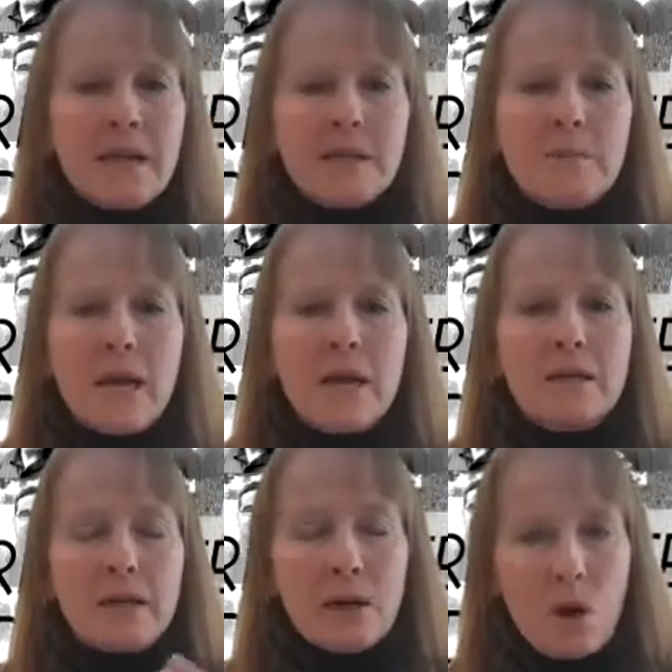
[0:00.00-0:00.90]
them
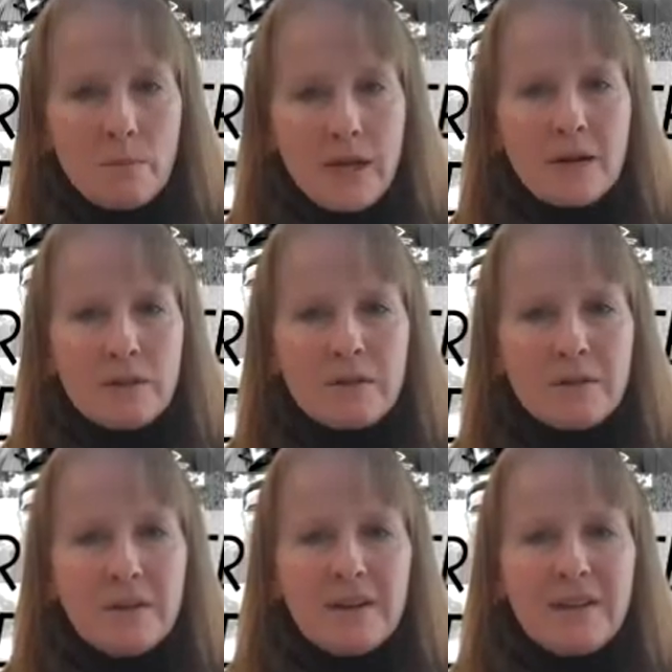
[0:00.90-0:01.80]
again, they calm down,
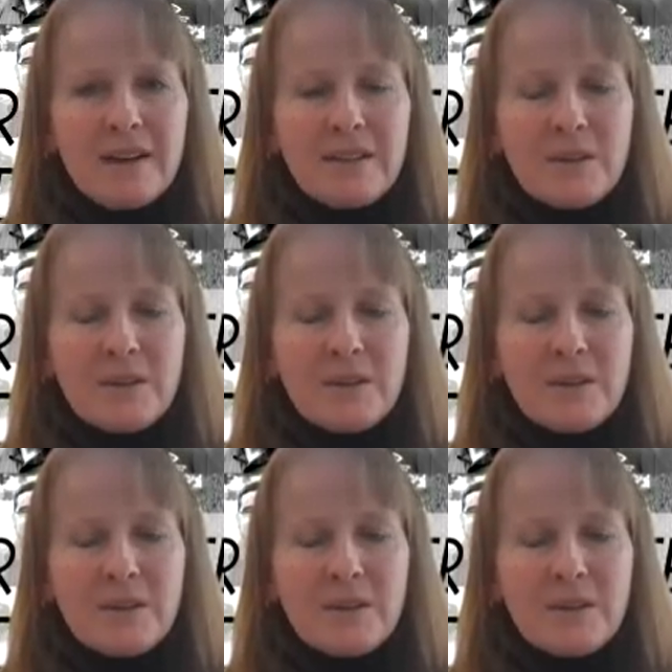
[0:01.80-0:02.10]
and